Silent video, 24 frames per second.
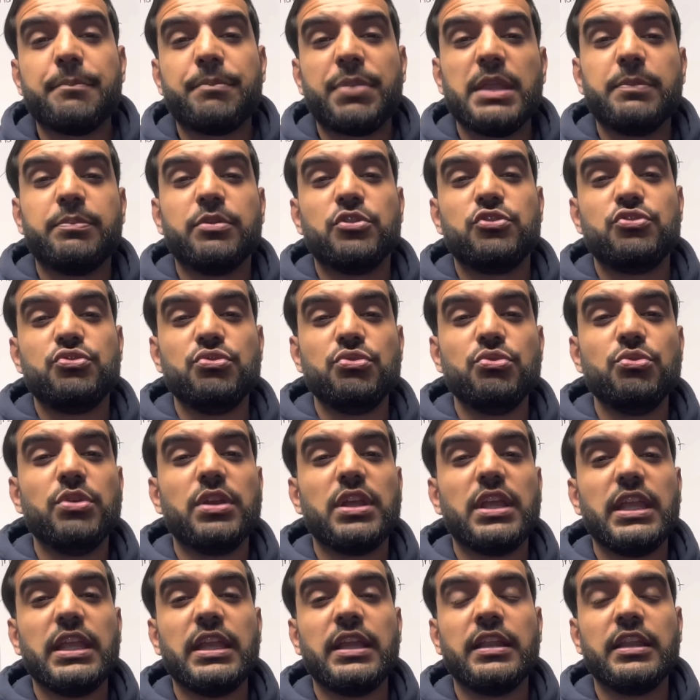paper 2,
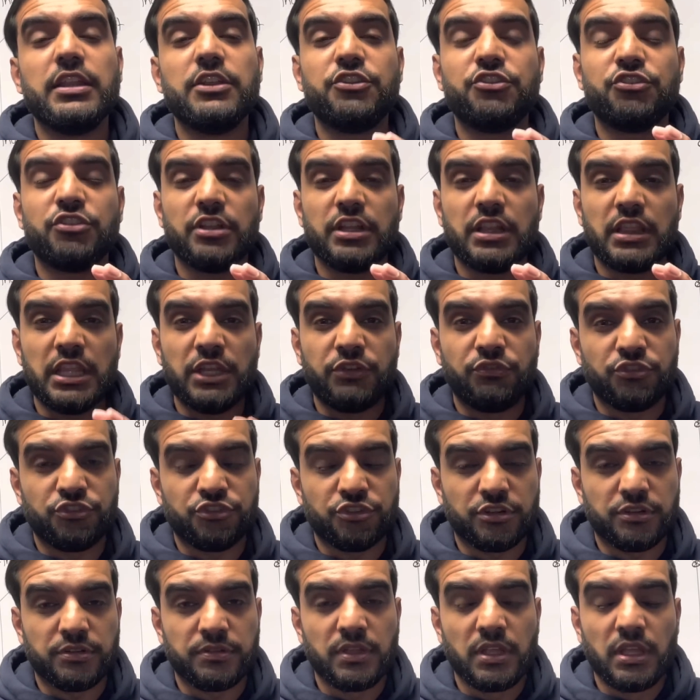English
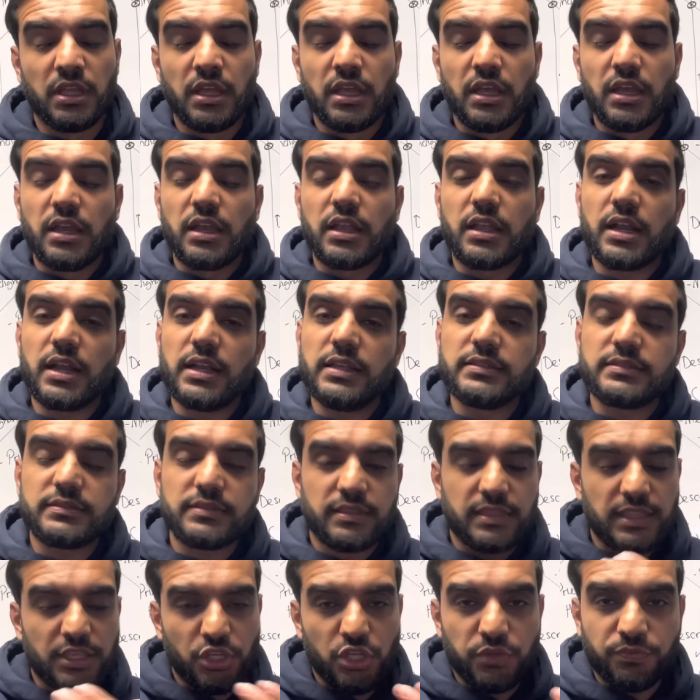literature. Guys,
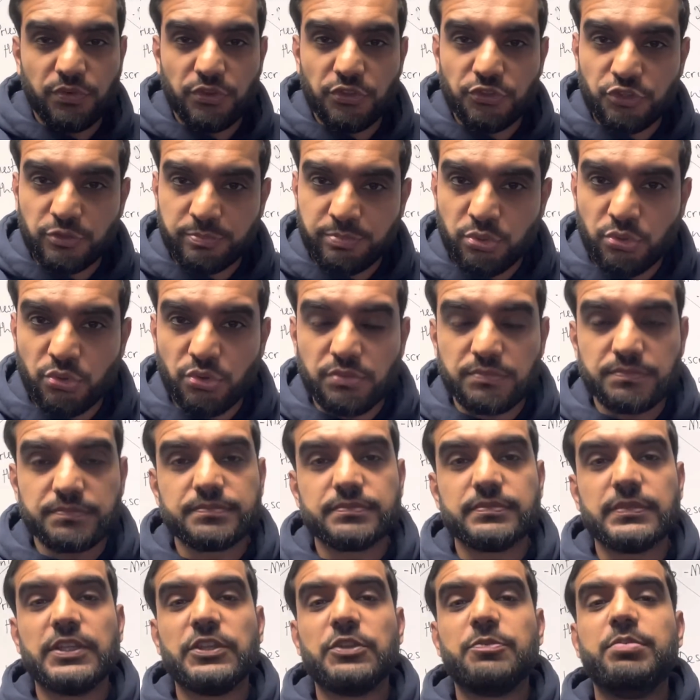thank you for your support.
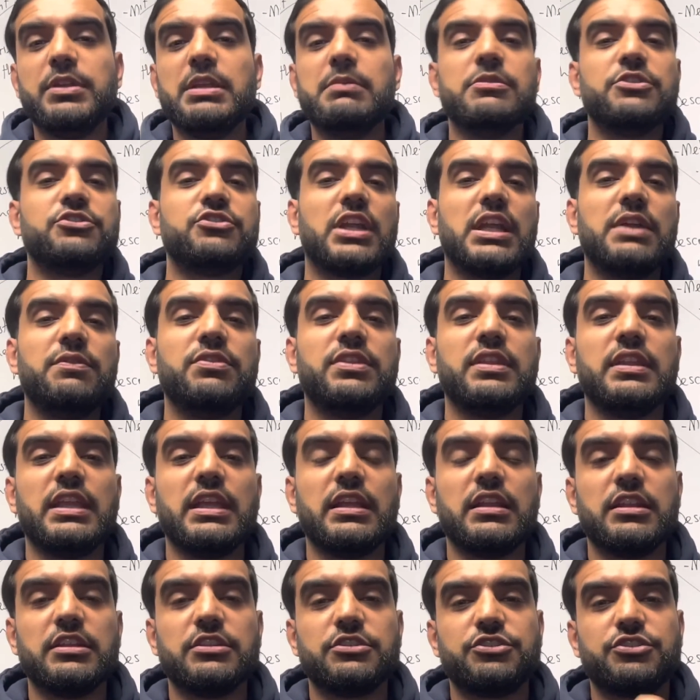It's been Mr. Everything
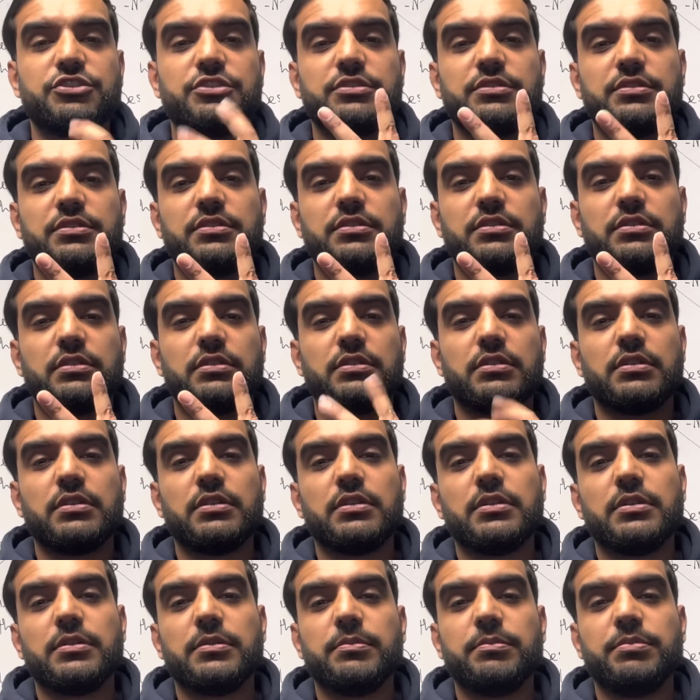English.
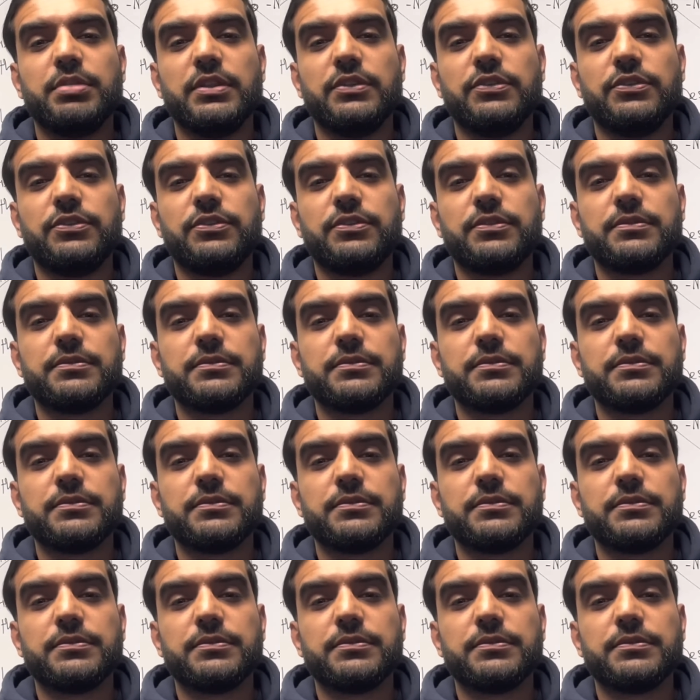Peace.